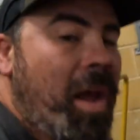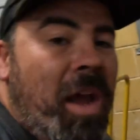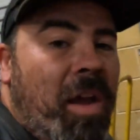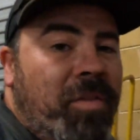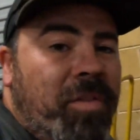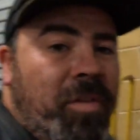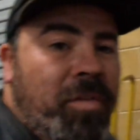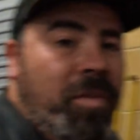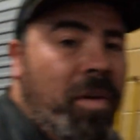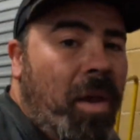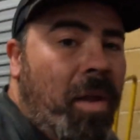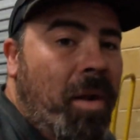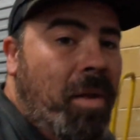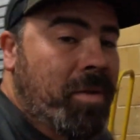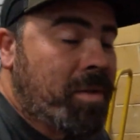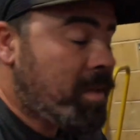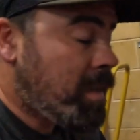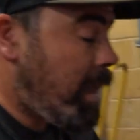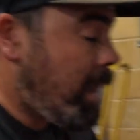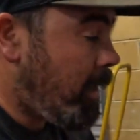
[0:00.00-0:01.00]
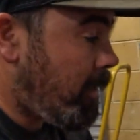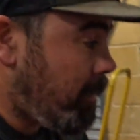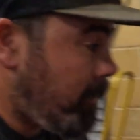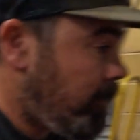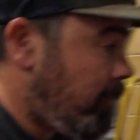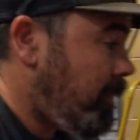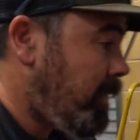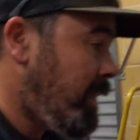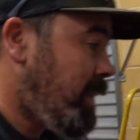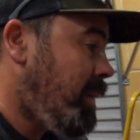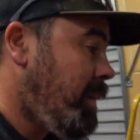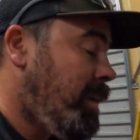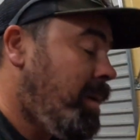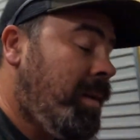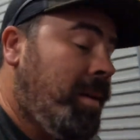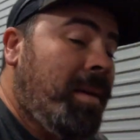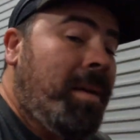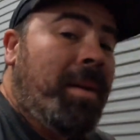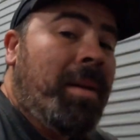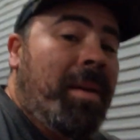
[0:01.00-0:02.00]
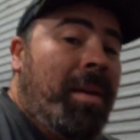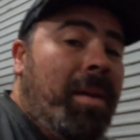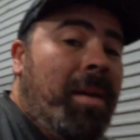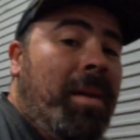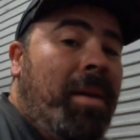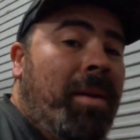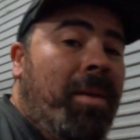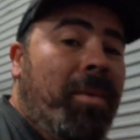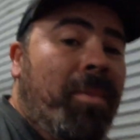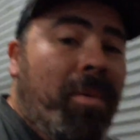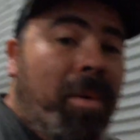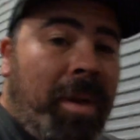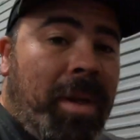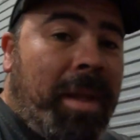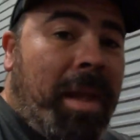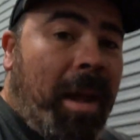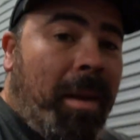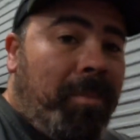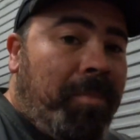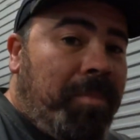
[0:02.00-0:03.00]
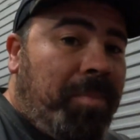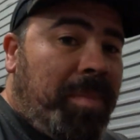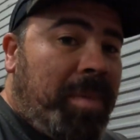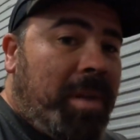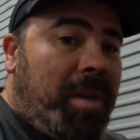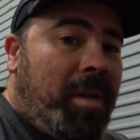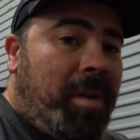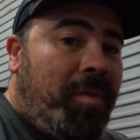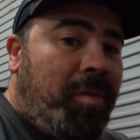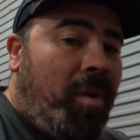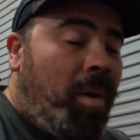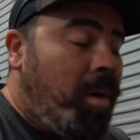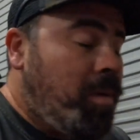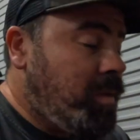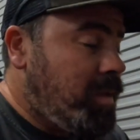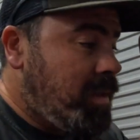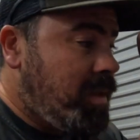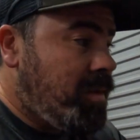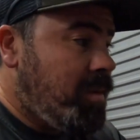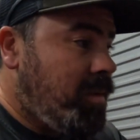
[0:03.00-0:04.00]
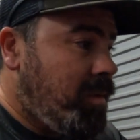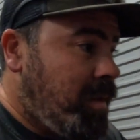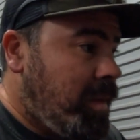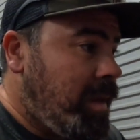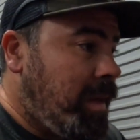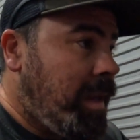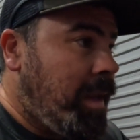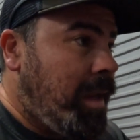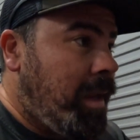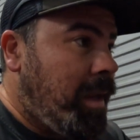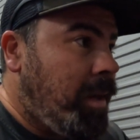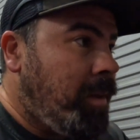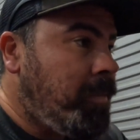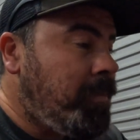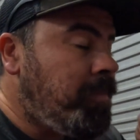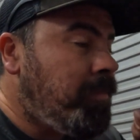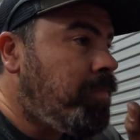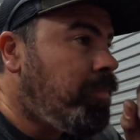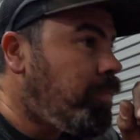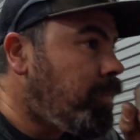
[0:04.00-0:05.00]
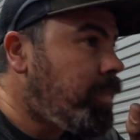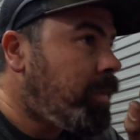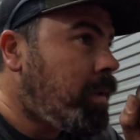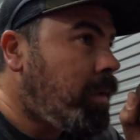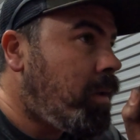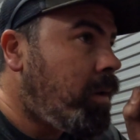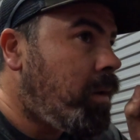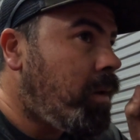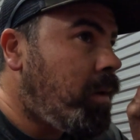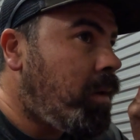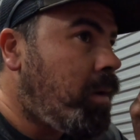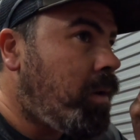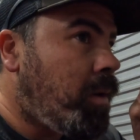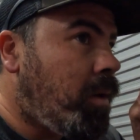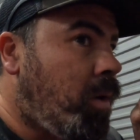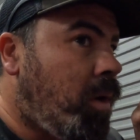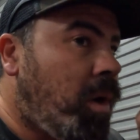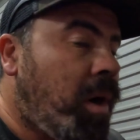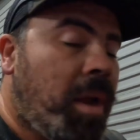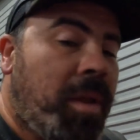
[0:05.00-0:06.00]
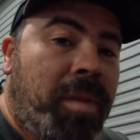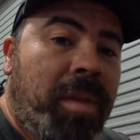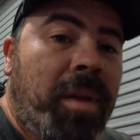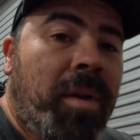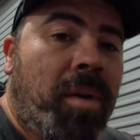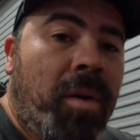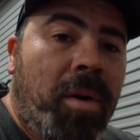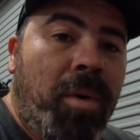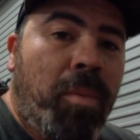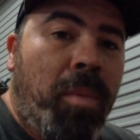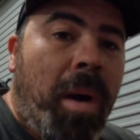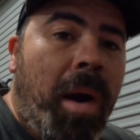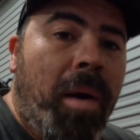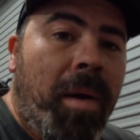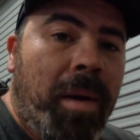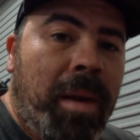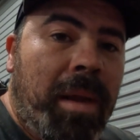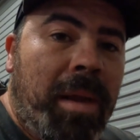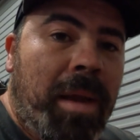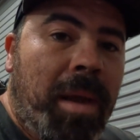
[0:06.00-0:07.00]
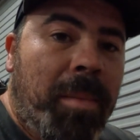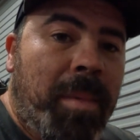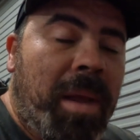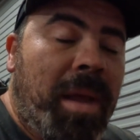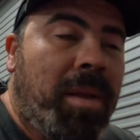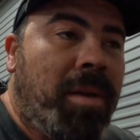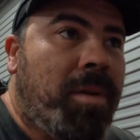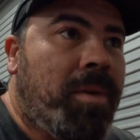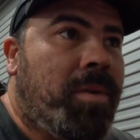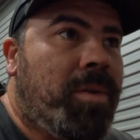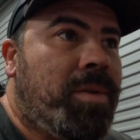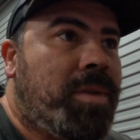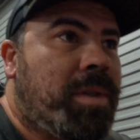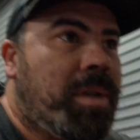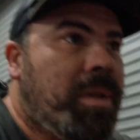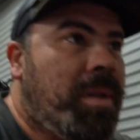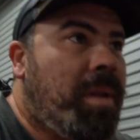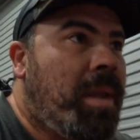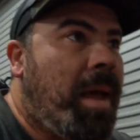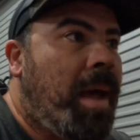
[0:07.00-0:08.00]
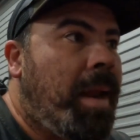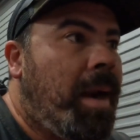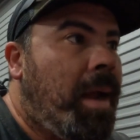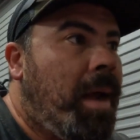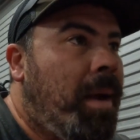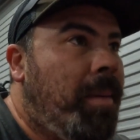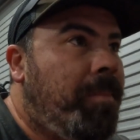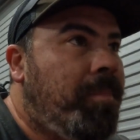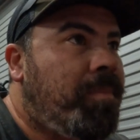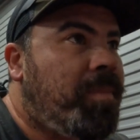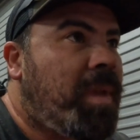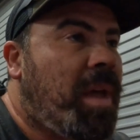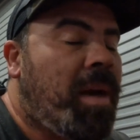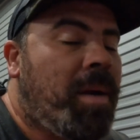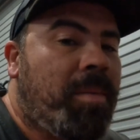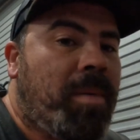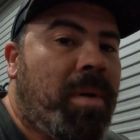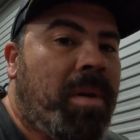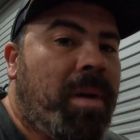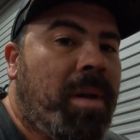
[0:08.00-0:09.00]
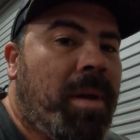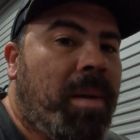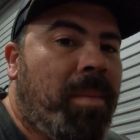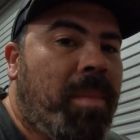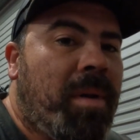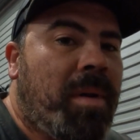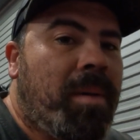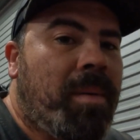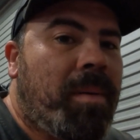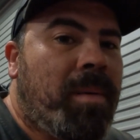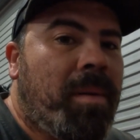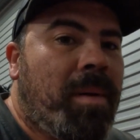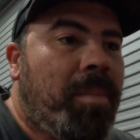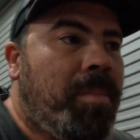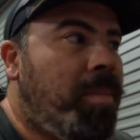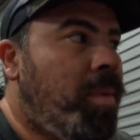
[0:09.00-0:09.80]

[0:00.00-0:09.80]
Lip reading: and after photos. Now, recap. If I was to do that again, I don't think I'd worry about using that a